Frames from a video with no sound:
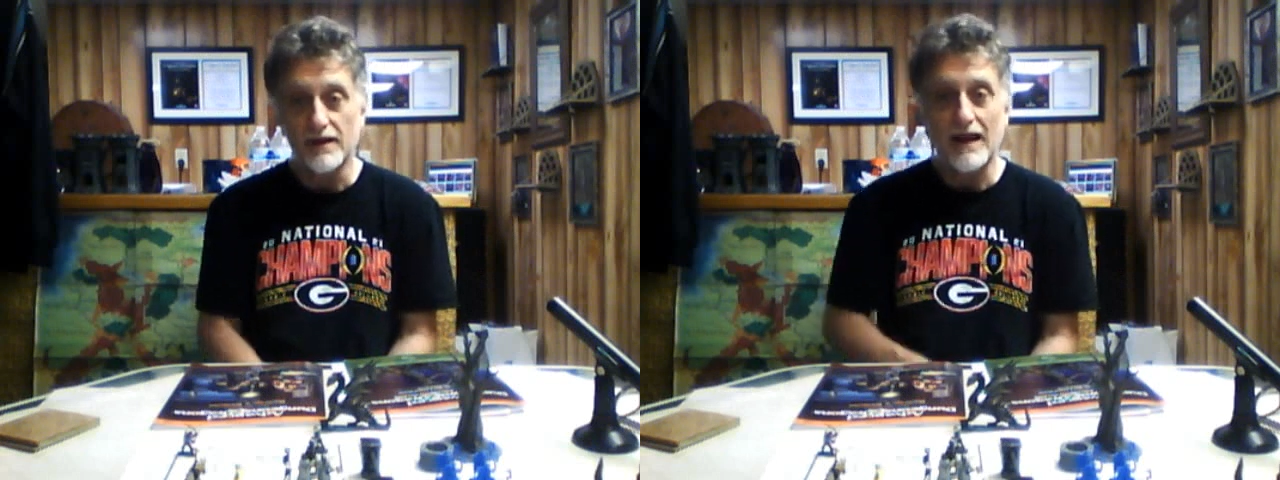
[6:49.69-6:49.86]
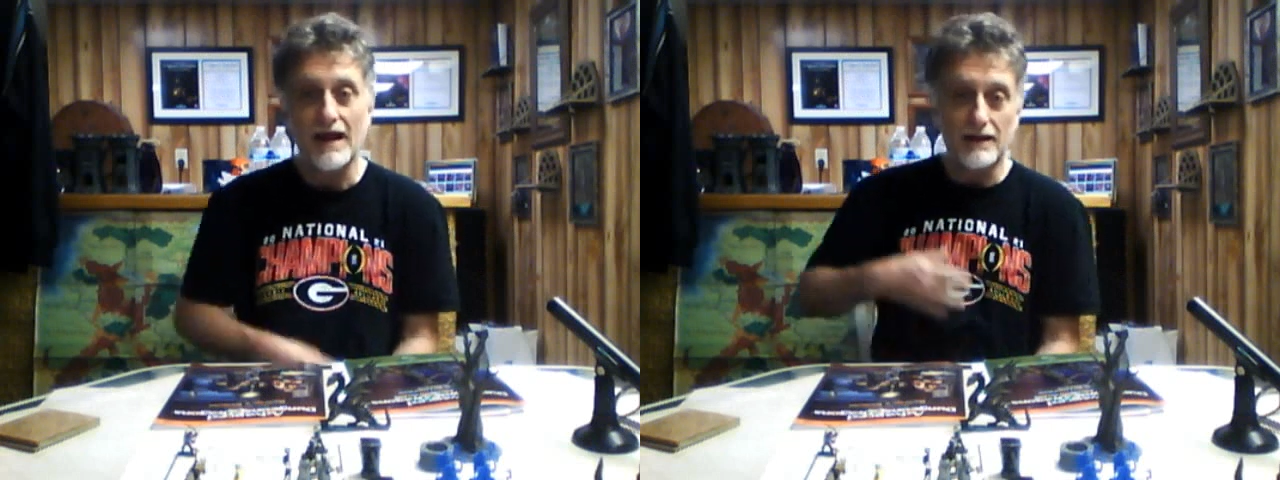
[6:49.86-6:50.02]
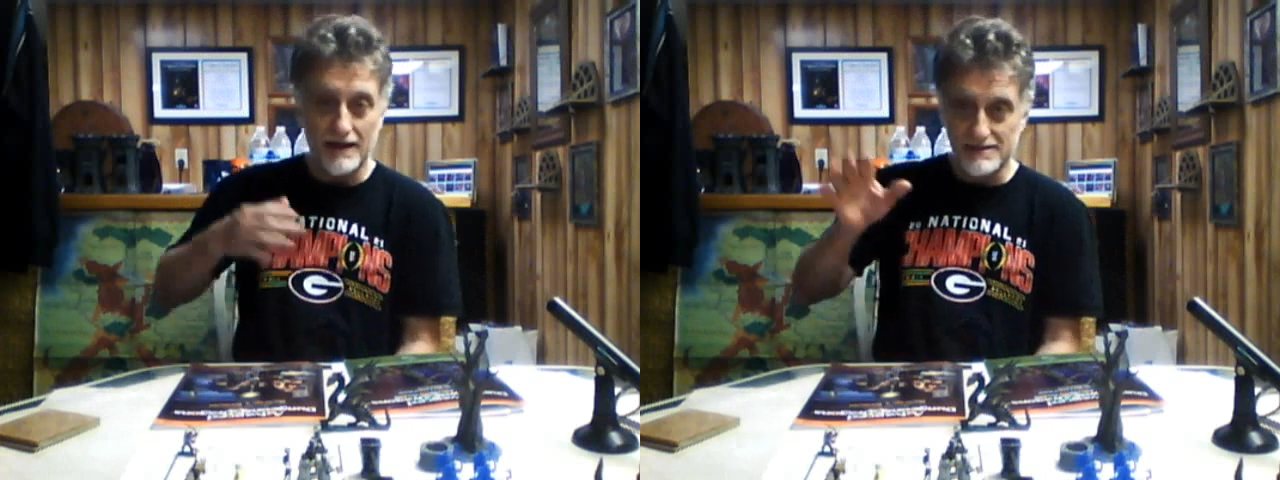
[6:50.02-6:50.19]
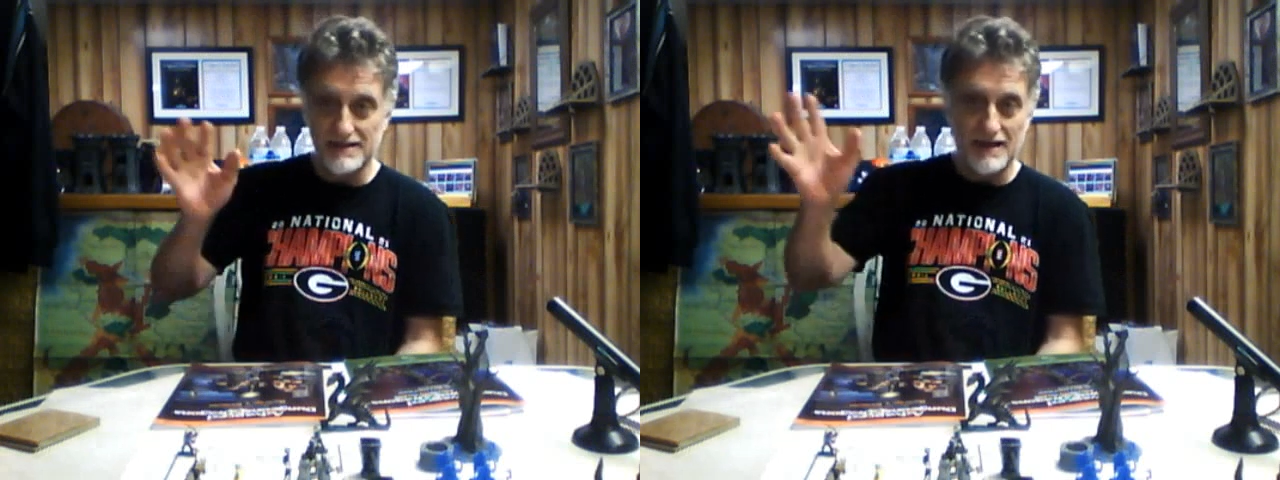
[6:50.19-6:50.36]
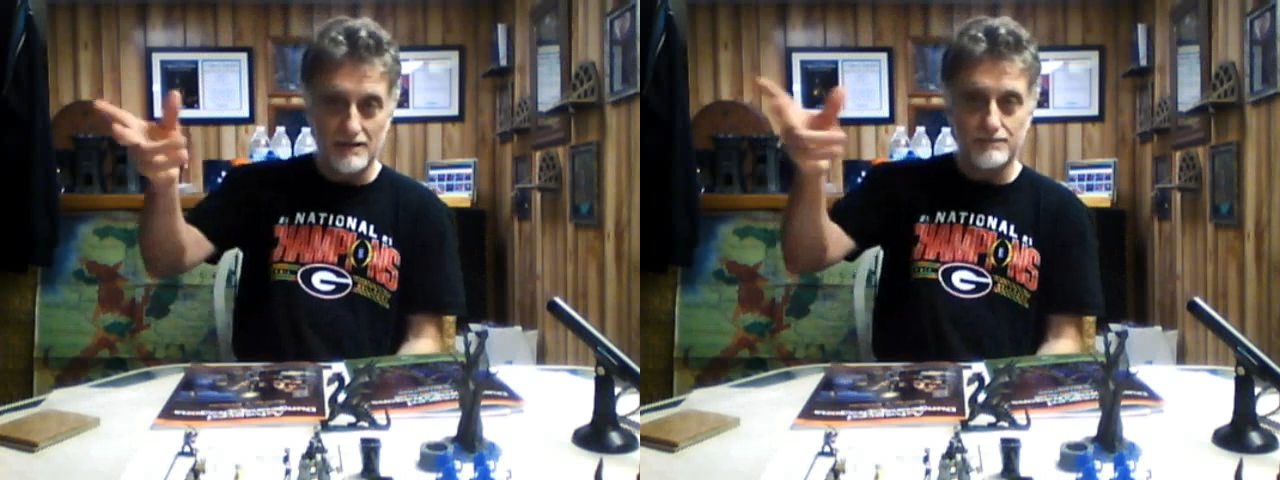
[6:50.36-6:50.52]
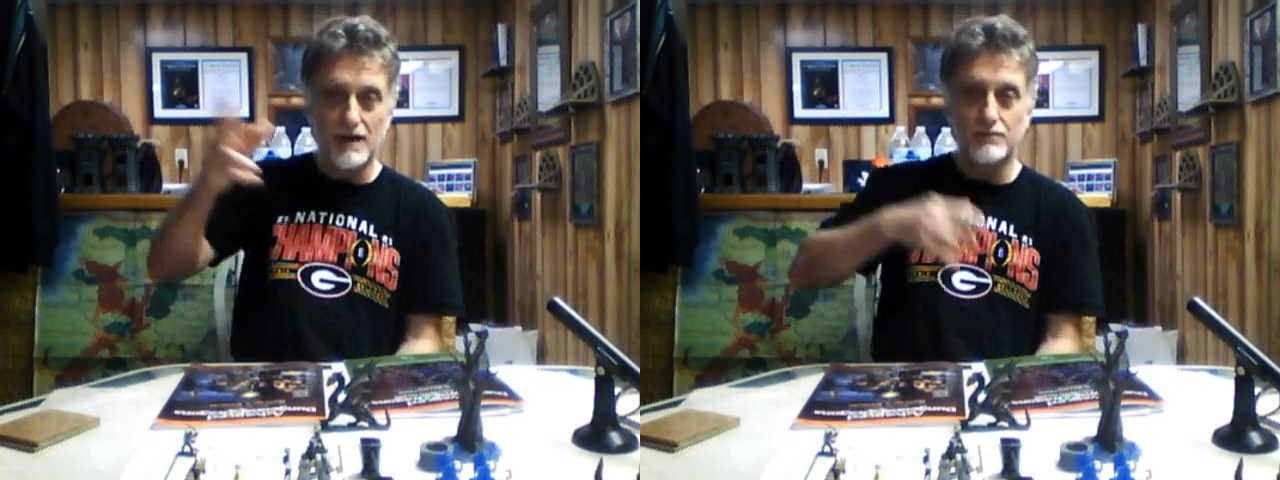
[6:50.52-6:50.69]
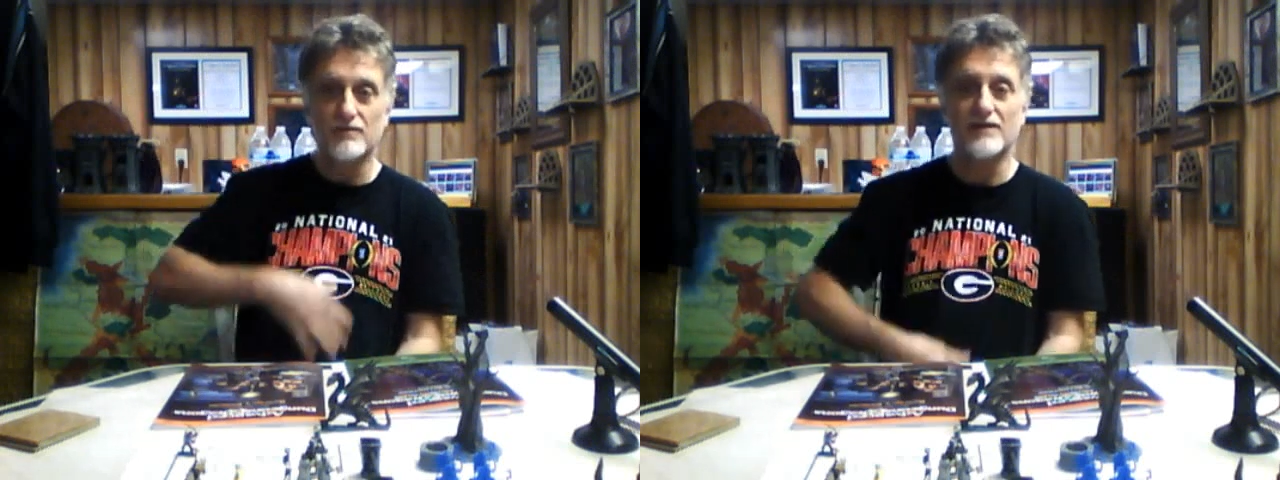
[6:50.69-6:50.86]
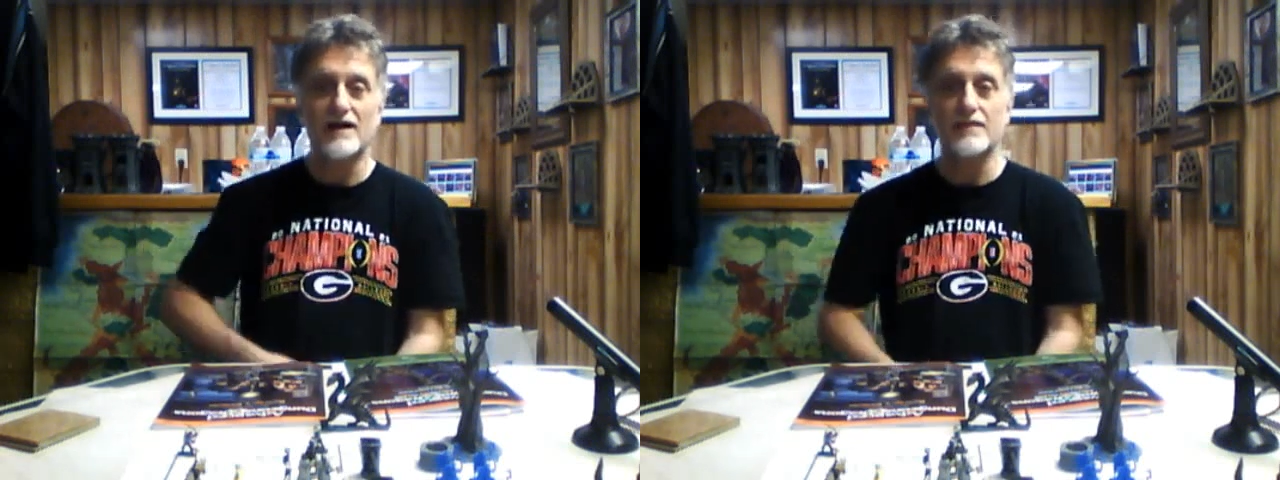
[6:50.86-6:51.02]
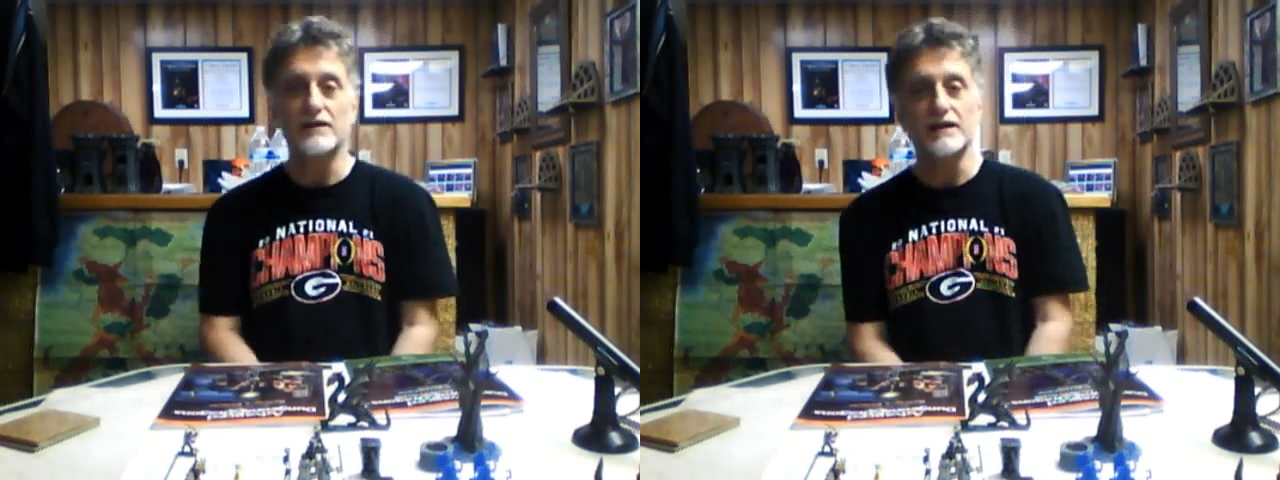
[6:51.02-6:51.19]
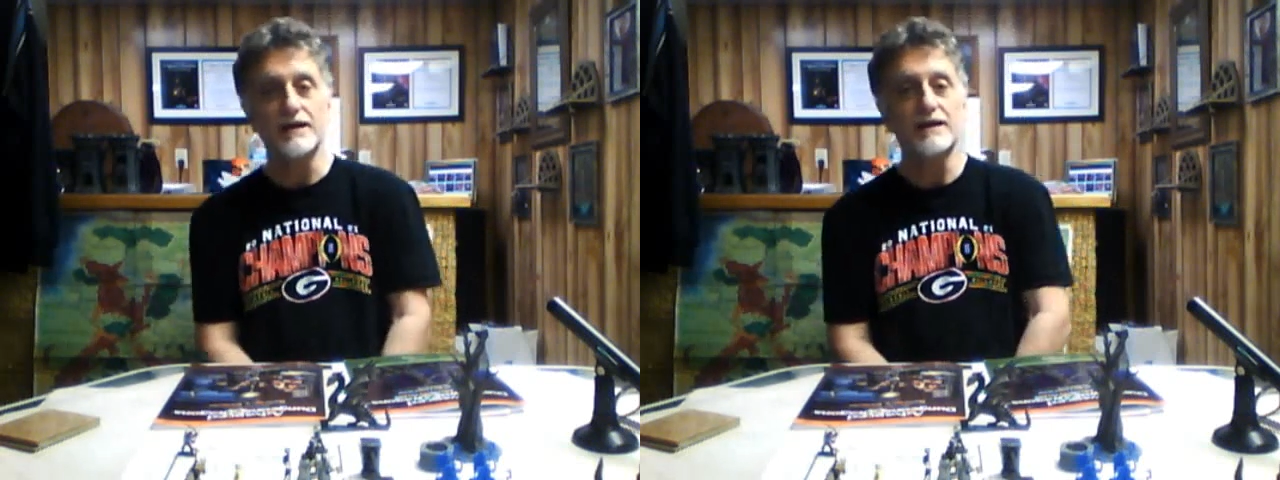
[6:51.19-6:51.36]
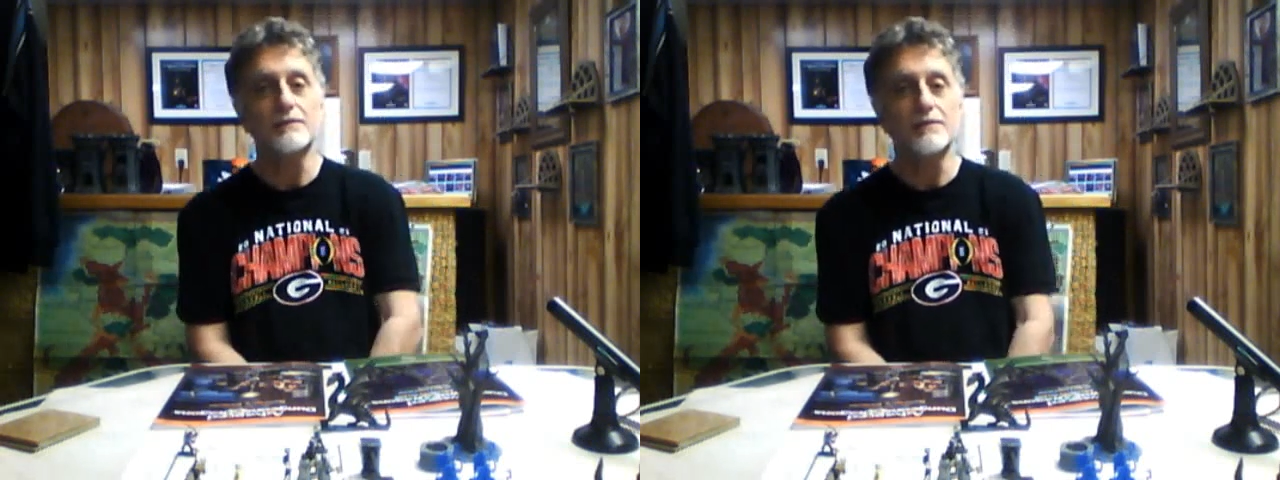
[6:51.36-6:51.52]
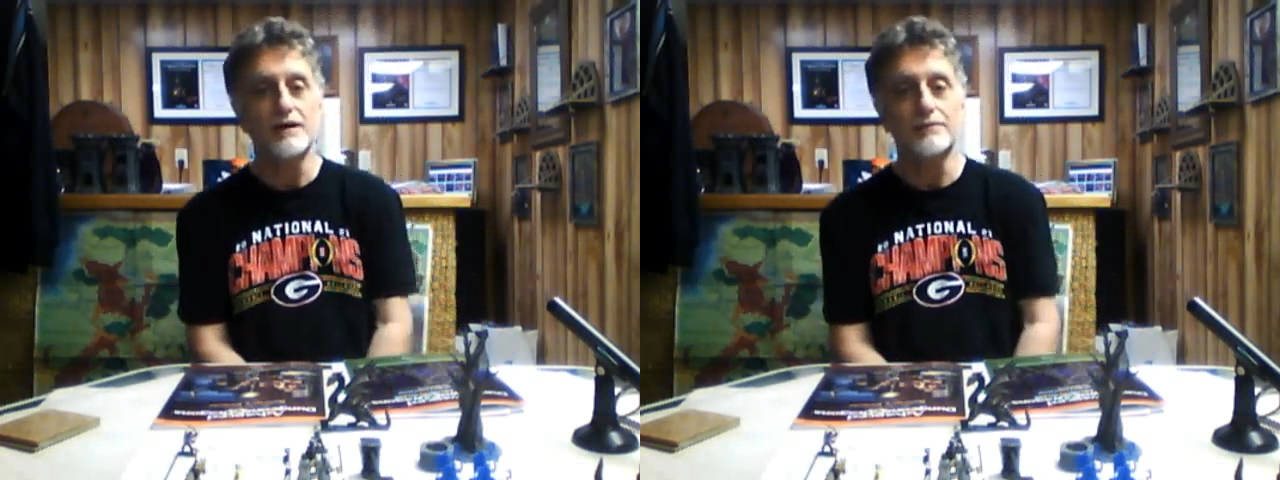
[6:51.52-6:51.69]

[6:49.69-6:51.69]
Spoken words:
Then like I said, I'll provide the link up